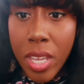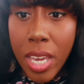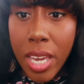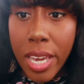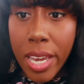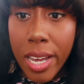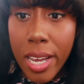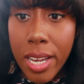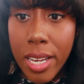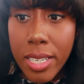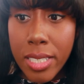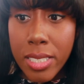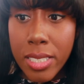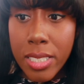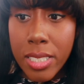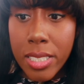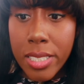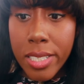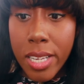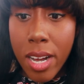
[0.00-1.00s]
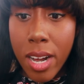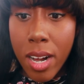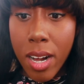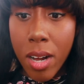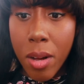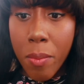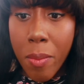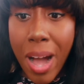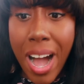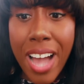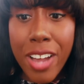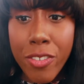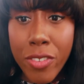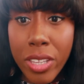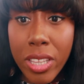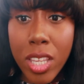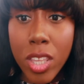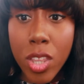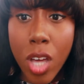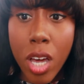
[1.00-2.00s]
and um, I
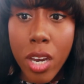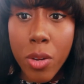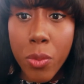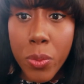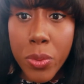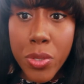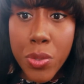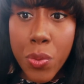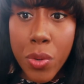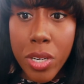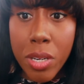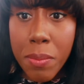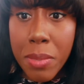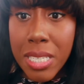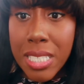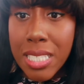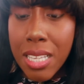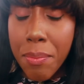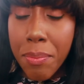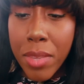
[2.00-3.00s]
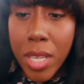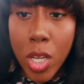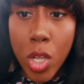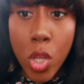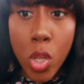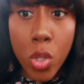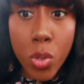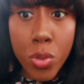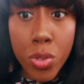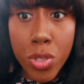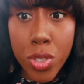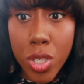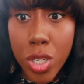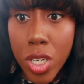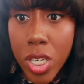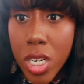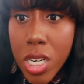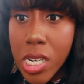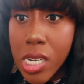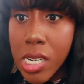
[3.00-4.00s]
really thought it was going to be something
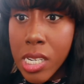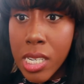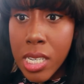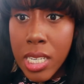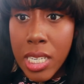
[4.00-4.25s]
closer,